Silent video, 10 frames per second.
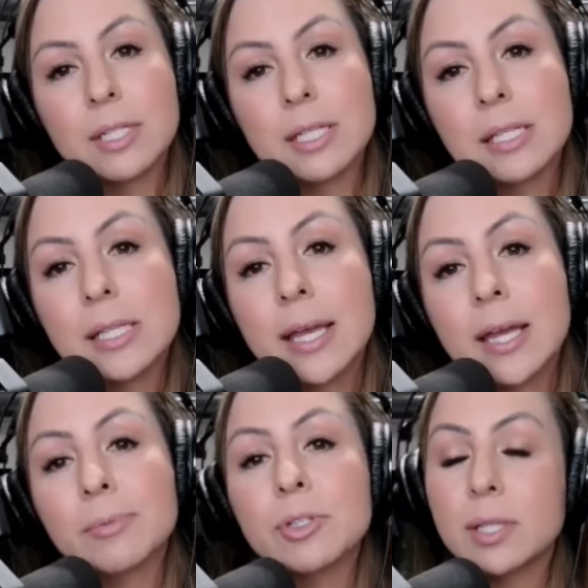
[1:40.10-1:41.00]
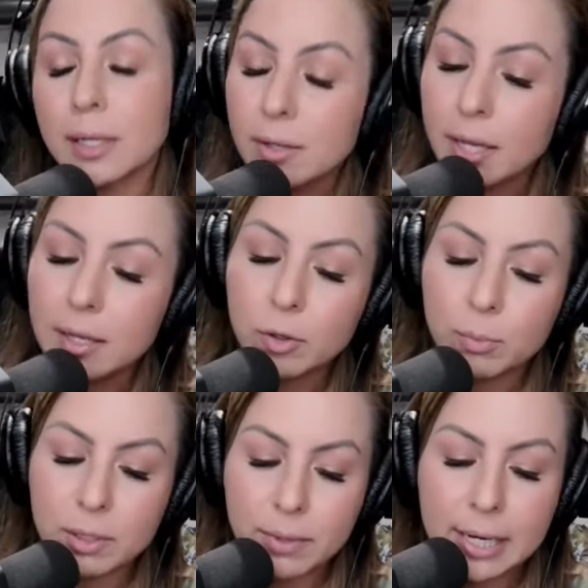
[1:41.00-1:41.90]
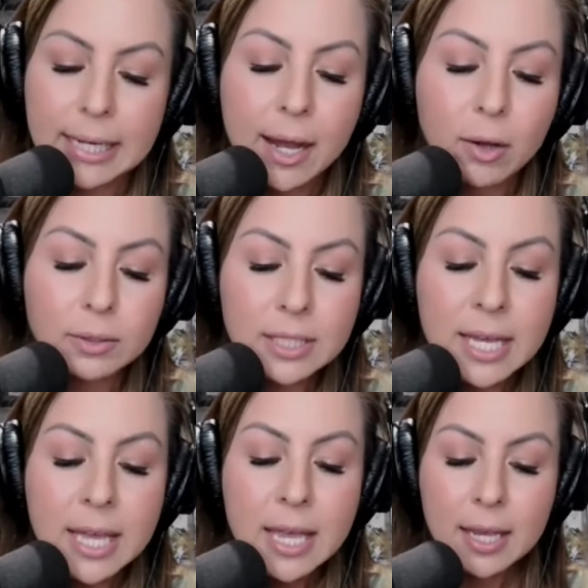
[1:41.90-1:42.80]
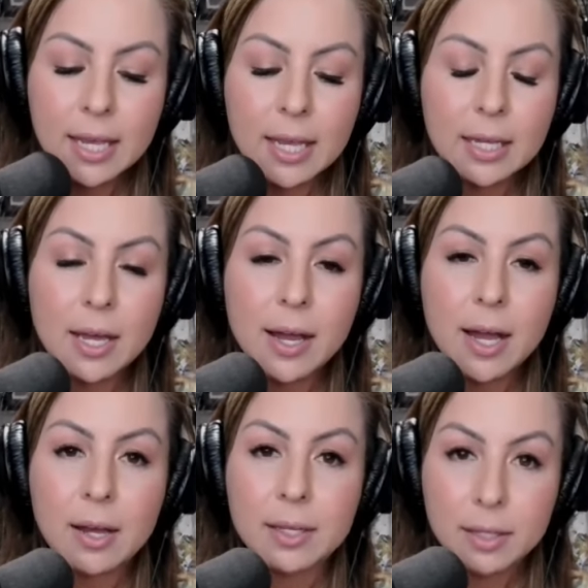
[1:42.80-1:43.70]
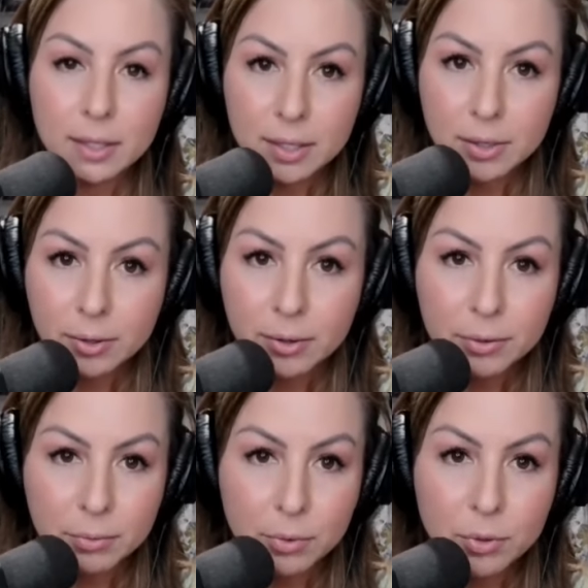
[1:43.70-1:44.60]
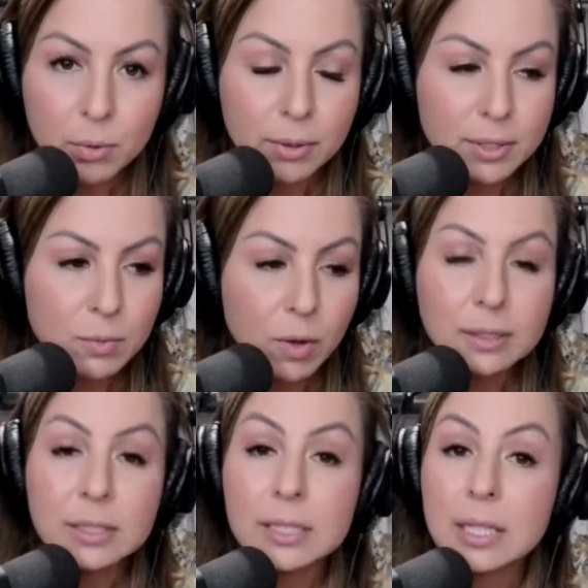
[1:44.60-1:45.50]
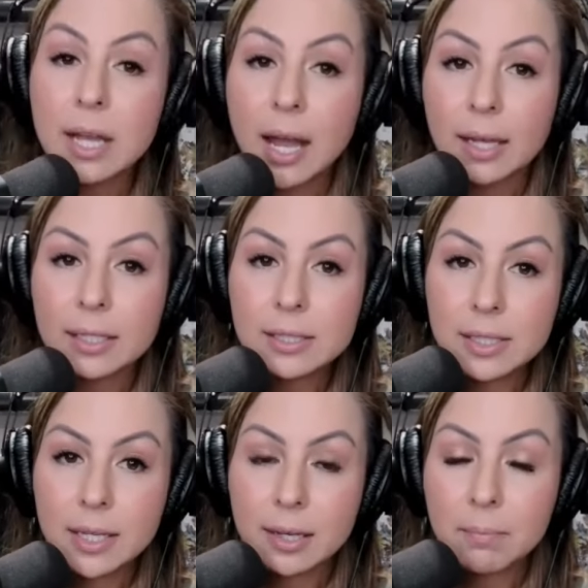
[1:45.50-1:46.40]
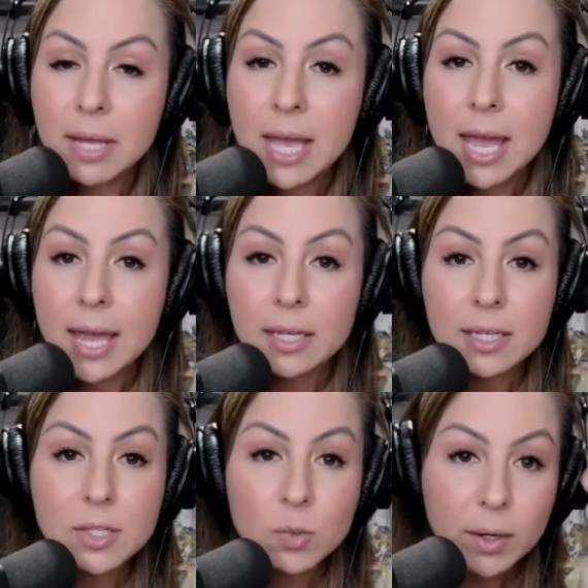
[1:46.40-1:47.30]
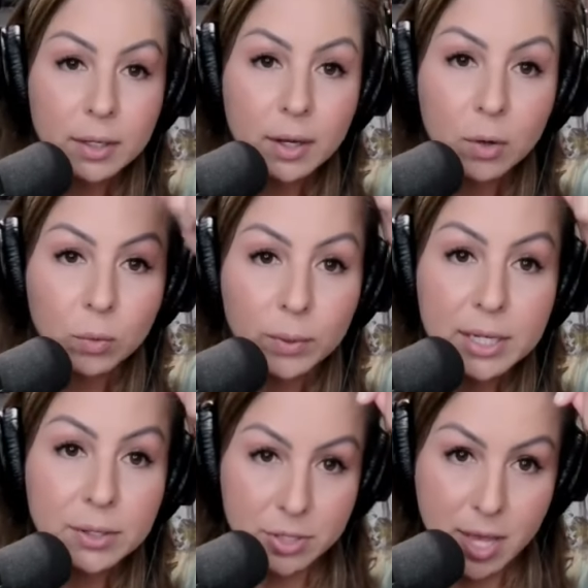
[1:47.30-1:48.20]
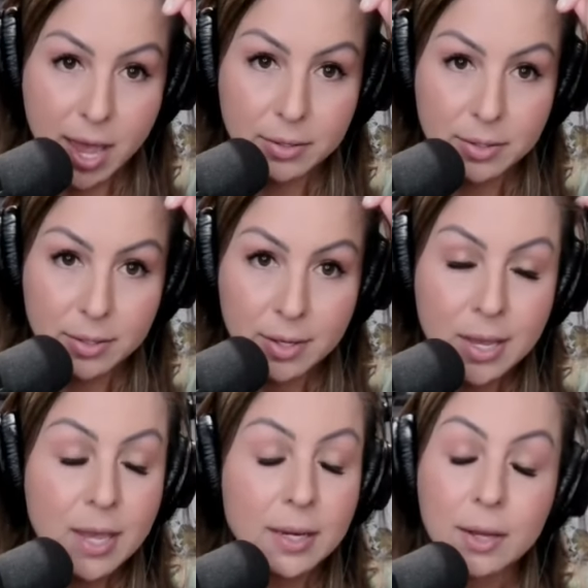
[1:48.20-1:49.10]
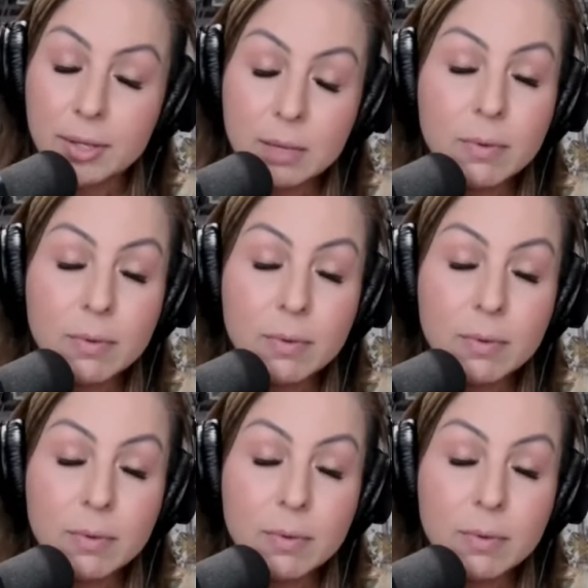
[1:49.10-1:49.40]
see Sam. She's like, okay, he'll be right out. And uh, here through the doors walks this guy, Sam, and he's wearing a Raiders hat. Now, keep